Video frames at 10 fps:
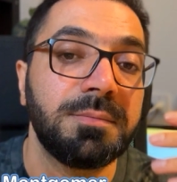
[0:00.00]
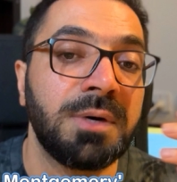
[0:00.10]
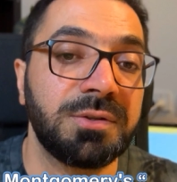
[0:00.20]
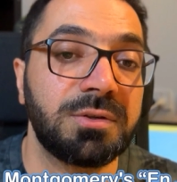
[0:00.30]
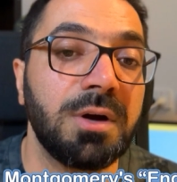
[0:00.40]

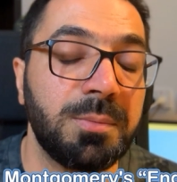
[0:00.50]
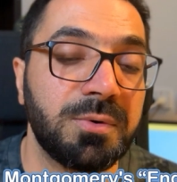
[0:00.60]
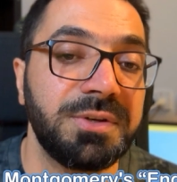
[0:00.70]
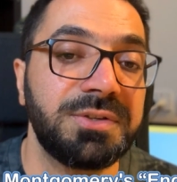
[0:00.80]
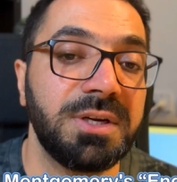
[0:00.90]

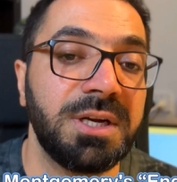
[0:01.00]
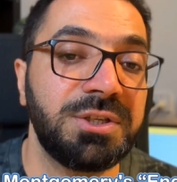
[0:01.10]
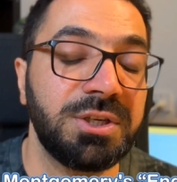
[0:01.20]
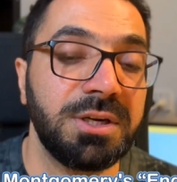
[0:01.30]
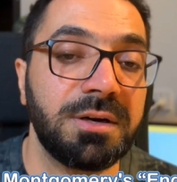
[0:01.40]
Montgomery's
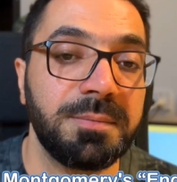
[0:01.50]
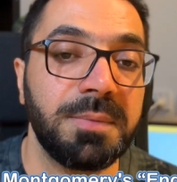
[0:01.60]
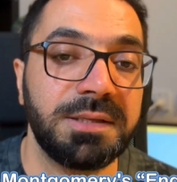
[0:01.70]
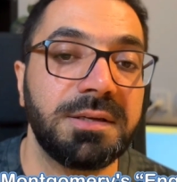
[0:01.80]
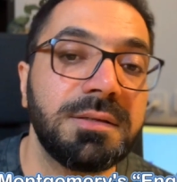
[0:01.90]
engineering
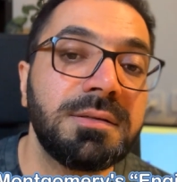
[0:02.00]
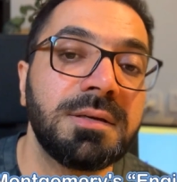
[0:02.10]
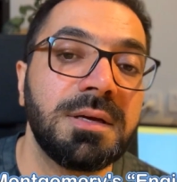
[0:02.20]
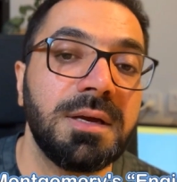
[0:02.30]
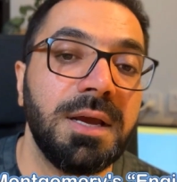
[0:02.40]
method
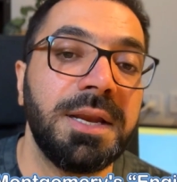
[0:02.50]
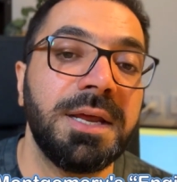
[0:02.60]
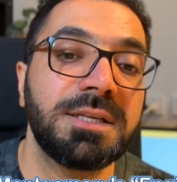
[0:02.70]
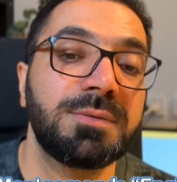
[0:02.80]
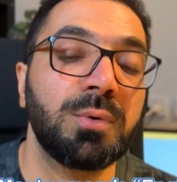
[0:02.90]
in
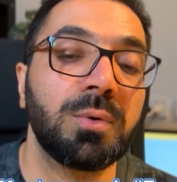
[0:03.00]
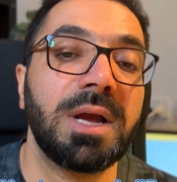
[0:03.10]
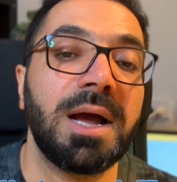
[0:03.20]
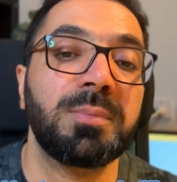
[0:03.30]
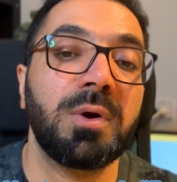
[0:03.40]
his book
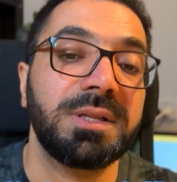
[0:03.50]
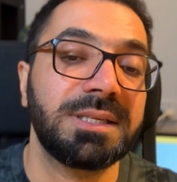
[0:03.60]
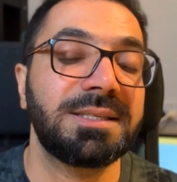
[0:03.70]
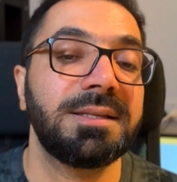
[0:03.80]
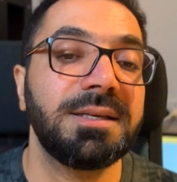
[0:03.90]
Applied
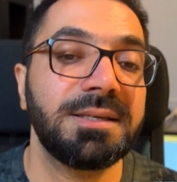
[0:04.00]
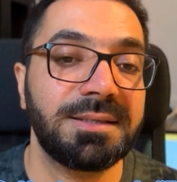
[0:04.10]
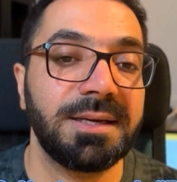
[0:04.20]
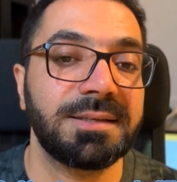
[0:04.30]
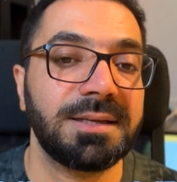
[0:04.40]

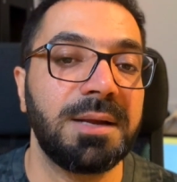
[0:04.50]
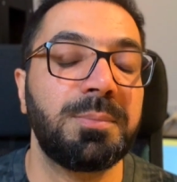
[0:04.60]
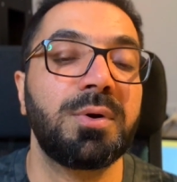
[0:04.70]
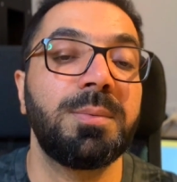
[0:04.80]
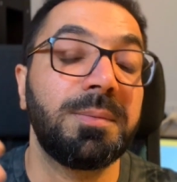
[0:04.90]
Statistics
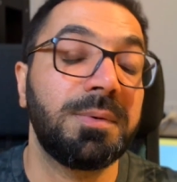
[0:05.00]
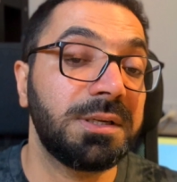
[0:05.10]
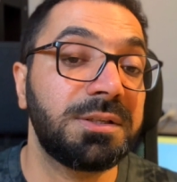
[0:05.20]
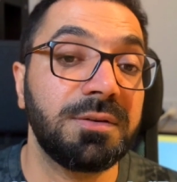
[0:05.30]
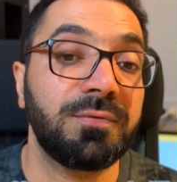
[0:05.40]
and
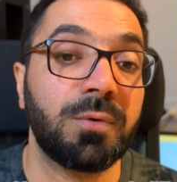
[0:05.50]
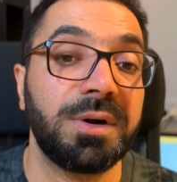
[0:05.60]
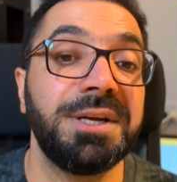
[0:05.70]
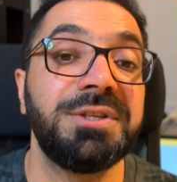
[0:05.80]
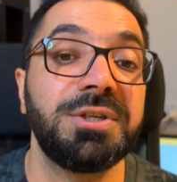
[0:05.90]
Probability
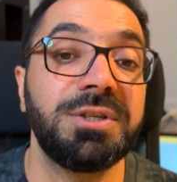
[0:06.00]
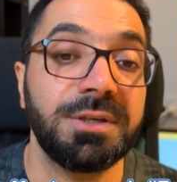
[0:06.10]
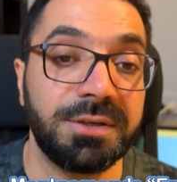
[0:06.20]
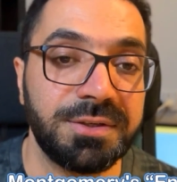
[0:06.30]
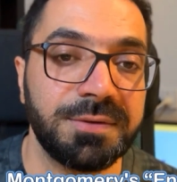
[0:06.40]
for
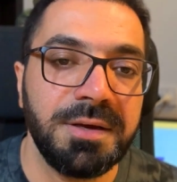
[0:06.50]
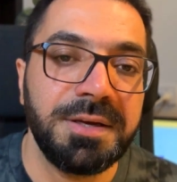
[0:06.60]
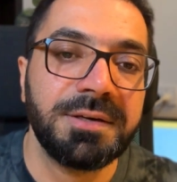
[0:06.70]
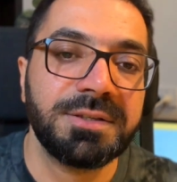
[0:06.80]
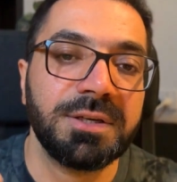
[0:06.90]
Engineers.
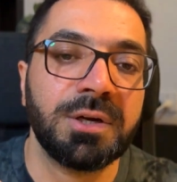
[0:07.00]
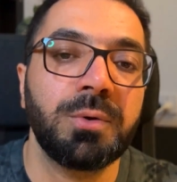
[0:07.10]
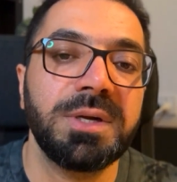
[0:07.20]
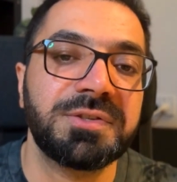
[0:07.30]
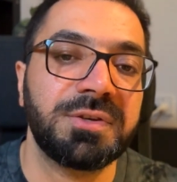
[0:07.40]
Here's a
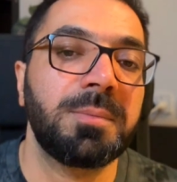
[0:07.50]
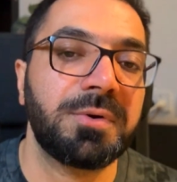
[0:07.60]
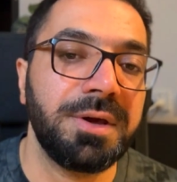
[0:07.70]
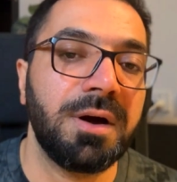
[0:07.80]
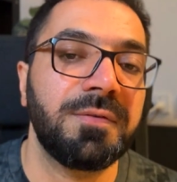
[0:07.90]
quick
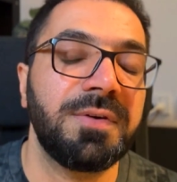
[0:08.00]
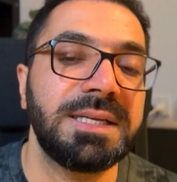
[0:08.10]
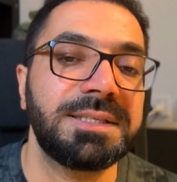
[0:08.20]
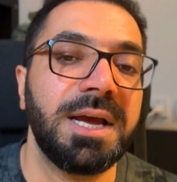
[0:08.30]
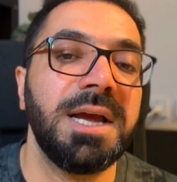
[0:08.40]
summary of
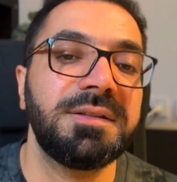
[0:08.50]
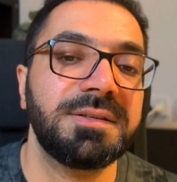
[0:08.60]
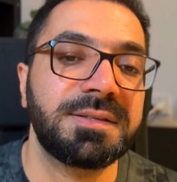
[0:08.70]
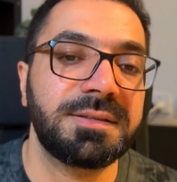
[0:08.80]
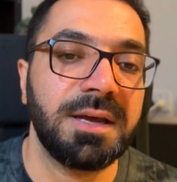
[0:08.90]
his
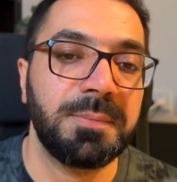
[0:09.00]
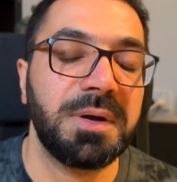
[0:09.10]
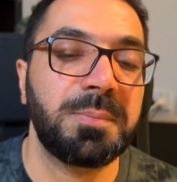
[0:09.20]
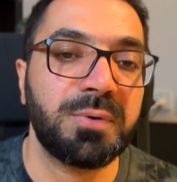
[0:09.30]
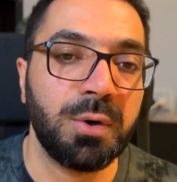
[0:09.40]

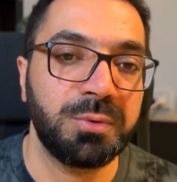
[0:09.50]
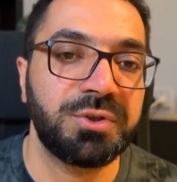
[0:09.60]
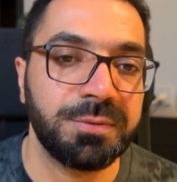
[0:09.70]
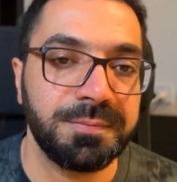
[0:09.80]
8-step approach.